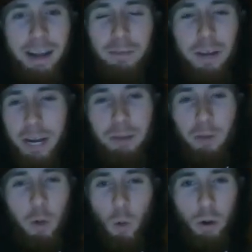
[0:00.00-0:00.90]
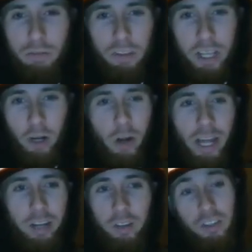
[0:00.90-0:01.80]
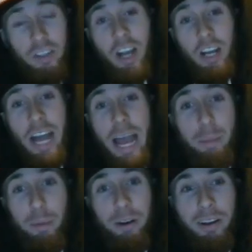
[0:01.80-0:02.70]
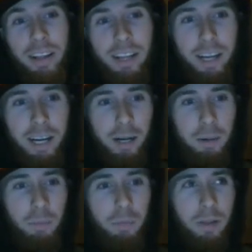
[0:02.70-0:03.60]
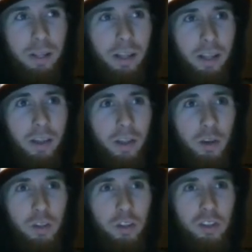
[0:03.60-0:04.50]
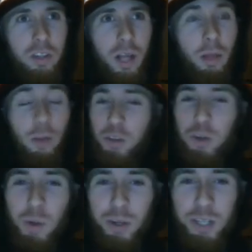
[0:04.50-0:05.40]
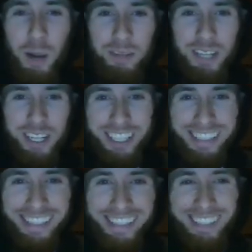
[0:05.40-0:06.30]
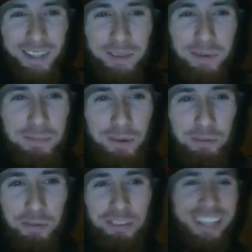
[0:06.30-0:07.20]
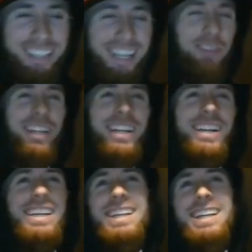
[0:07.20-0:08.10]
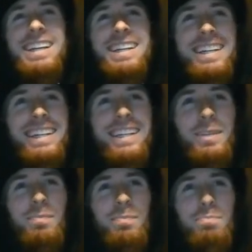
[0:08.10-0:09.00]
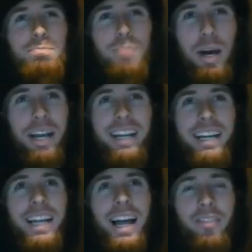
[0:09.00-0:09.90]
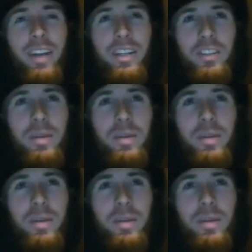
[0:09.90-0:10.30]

in every corner of the internet. It's just not going to happen. There's too much competition. There's too many beautiful sets out there. But I think it's an